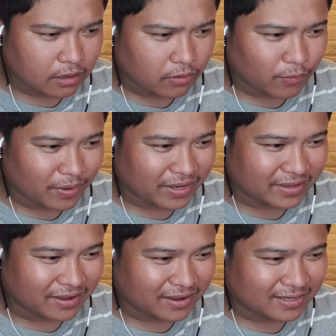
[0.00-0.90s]
Oh my
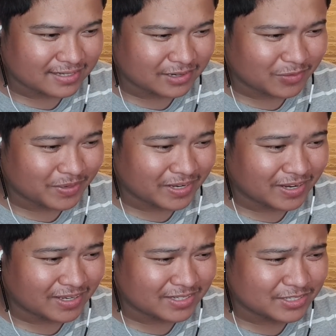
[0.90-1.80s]
god, oh my
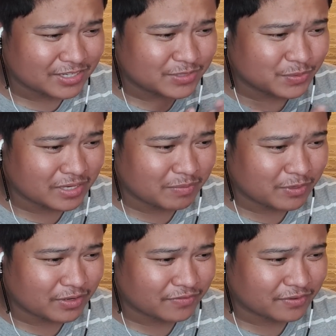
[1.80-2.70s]
god, she's really
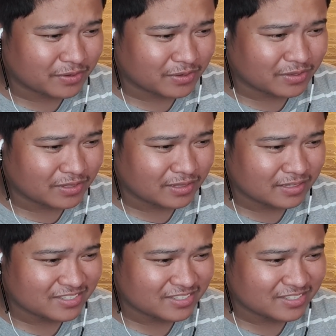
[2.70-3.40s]
beautiful.